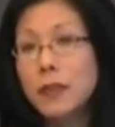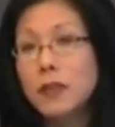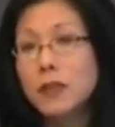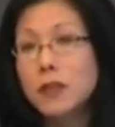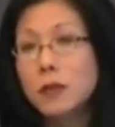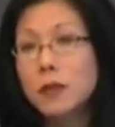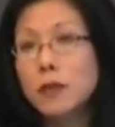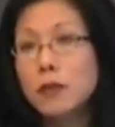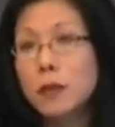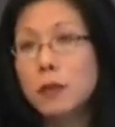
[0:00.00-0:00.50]

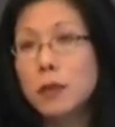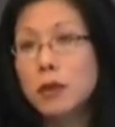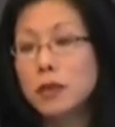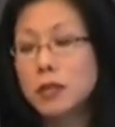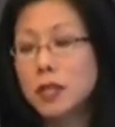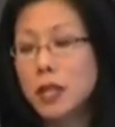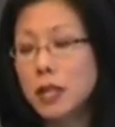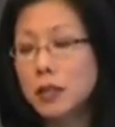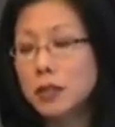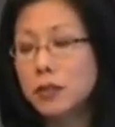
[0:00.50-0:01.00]
some of the
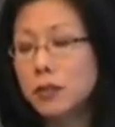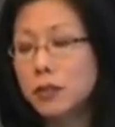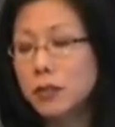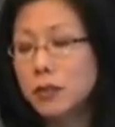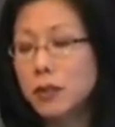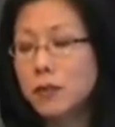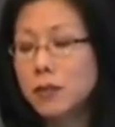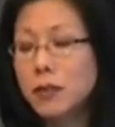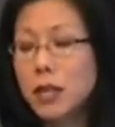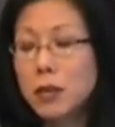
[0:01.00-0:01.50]
potential
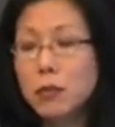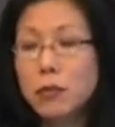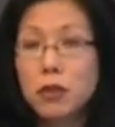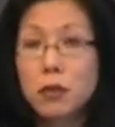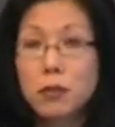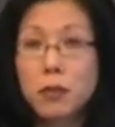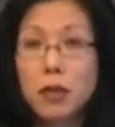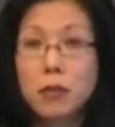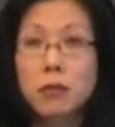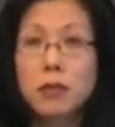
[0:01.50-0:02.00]
of
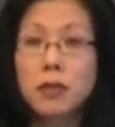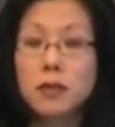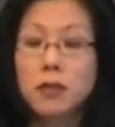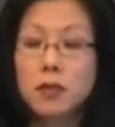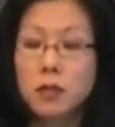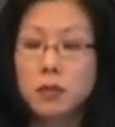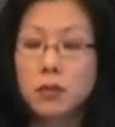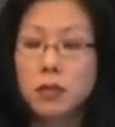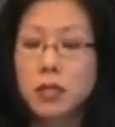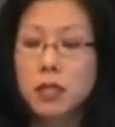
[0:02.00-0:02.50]
network publics
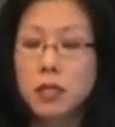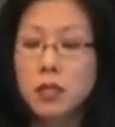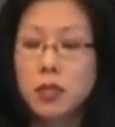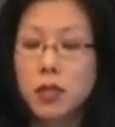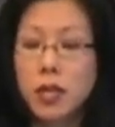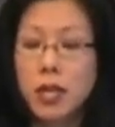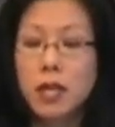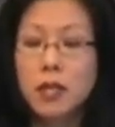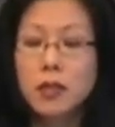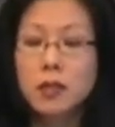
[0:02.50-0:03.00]
to really
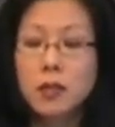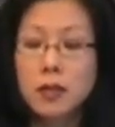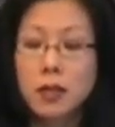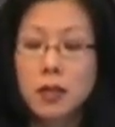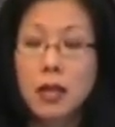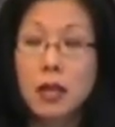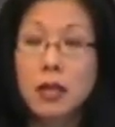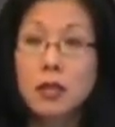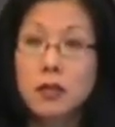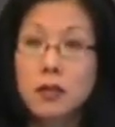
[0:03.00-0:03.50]
change the
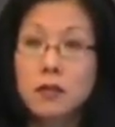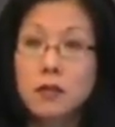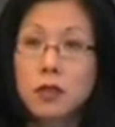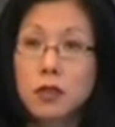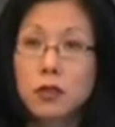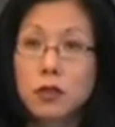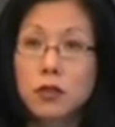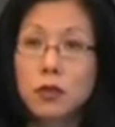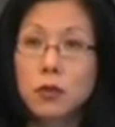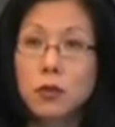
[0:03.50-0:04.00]
kinds of
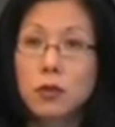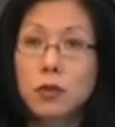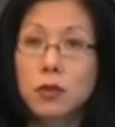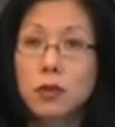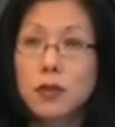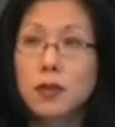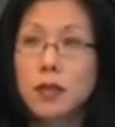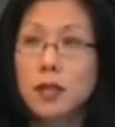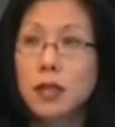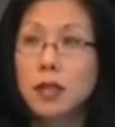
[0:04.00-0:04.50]
social
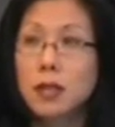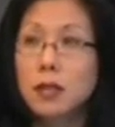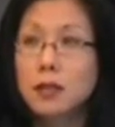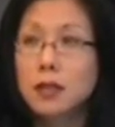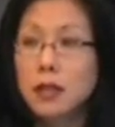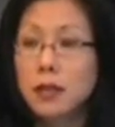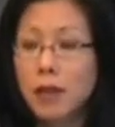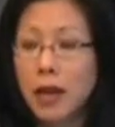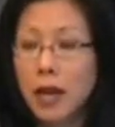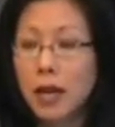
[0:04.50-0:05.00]
worlds that
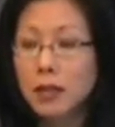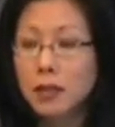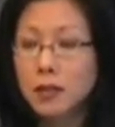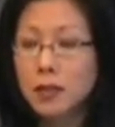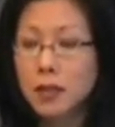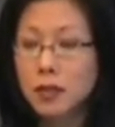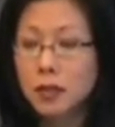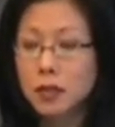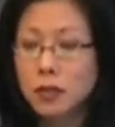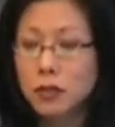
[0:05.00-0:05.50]
kids have
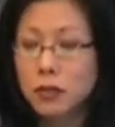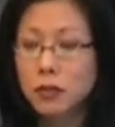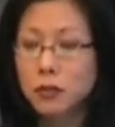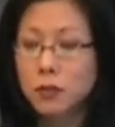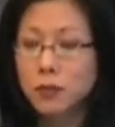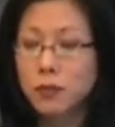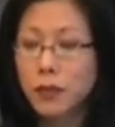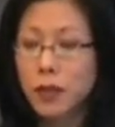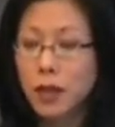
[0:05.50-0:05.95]
access to.